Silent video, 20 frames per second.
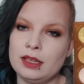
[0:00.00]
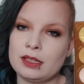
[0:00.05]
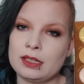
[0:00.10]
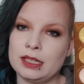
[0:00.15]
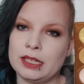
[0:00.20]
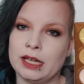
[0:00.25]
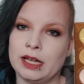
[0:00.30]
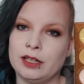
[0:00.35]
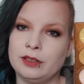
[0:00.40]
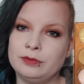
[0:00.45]

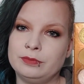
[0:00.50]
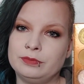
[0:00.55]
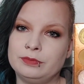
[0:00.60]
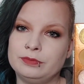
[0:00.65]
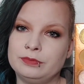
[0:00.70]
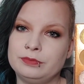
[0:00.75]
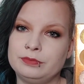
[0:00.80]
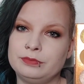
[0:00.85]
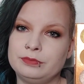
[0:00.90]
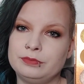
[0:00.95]
yeah,
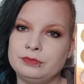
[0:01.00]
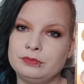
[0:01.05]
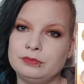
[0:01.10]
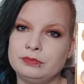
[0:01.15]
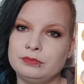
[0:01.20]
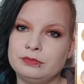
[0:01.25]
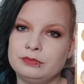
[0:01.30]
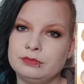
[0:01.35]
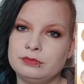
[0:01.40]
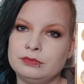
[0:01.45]

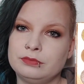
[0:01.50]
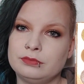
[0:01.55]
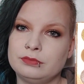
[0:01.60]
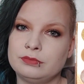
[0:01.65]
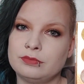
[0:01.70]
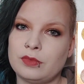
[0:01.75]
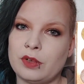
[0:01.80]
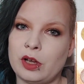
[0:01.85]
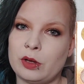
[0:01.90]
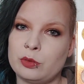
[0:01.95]

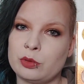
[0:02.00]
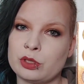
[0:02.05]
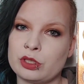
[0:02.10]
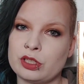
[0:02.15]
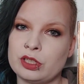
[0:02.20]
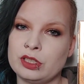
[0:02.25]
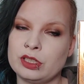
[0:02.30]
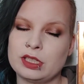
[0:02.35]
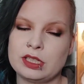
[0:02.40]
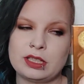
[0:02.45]
I
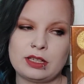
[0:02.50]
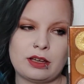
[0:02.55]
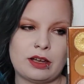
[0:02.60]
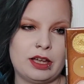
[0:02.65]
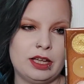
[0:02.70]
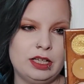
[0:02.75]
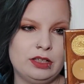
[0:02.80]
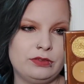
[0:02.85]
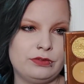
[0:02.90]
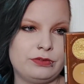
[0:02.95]
wasn't
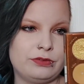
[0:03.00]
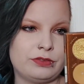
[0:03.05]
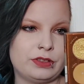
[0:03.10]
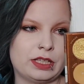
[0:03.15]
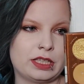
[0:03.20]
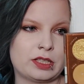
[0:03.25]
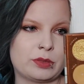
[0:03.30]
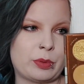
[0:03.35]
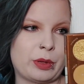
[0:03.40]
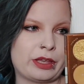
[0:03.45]
kind of
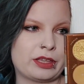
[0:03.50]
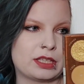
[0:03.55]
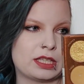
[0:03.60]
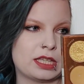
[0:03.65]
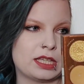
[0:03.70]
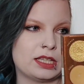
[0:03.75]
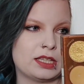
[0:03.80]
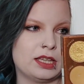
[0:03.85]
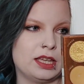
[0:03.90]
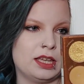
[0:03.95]

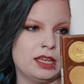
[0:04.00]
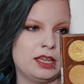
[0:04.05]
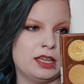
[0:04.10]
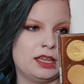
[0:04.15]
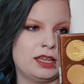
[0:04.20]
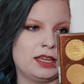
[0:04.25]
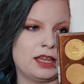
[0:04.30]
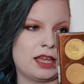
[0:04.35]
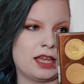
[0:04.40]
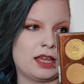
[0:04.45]
expecting,
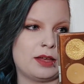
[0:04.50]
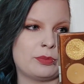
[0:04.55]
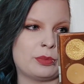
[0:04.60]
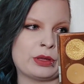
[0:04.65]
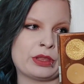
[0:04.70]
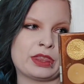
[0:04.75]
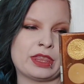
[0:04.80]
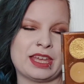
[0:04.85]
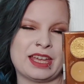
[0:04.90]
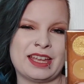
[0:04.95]

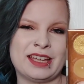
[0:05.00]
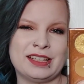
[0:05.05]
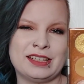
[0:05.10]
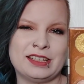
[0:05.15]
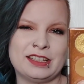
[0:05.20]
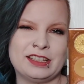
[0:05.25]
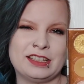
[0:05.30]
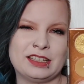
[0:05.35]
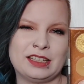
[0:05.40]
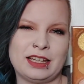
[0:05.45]
but
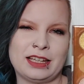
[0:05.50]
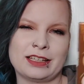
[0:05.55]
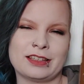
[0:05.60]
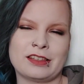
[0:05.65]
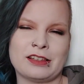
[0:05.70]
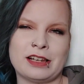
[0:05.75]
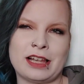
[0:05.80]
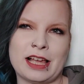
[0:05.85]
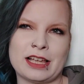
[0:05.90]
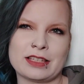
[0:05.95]
then like
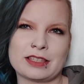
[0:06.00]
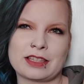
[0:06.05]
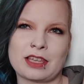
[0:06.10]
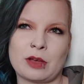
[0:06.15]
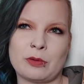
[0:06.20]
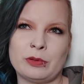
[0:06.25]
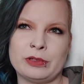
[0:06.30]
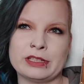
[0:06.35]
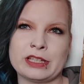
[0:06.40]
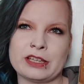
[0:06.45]
the last
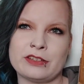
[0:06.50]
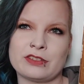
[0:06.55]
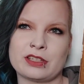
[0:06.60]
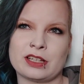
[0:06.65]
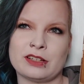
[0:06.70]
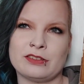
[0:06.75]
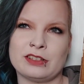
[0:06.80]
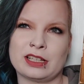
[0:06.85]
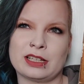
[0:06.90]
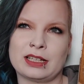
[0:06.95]
couple of days
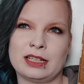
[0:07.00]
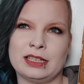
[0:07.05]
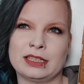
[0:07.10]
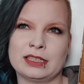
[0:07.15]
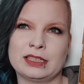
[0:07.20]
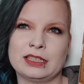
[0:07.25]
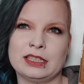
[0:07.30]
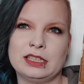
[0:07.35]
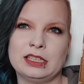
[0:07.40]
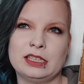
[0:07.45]
I was
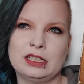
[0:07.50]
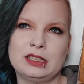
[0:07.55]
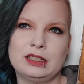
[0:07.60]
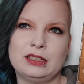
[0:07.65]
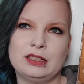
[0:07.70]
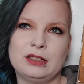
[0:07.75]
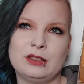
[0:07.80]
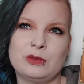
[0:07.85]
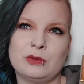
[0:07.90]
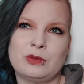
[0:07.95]
like,
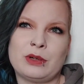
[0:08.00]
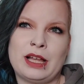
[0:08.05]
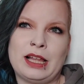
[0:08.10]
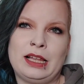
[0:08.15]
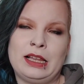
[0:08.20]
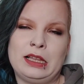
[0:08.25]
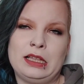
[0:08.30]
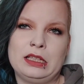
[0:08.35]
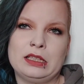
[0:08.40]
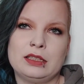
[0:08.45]

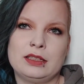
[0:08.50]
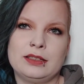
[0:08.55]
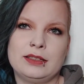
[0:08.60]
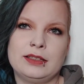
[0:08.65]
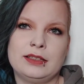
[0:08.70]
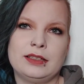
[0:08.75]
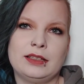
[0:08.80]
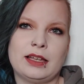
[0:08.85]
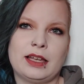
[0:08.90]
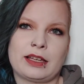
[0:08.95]
well,
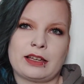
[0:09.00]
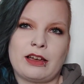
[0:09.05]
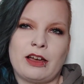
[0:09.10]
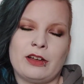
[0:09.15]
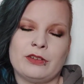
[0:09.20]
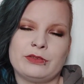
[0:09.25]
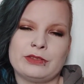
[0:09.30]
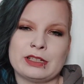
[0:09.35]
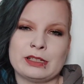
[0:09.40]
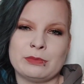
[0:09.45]
I
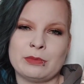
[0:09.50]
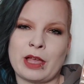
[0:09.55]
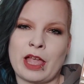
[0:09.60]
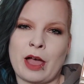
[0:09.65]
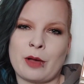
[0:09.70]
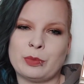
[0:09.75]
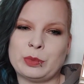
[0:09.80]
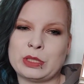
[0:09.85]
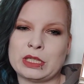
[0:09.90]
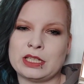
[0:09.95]
can't feel my
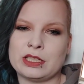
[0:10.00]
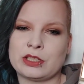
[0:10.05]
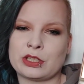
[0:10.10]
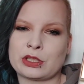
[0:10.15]
update,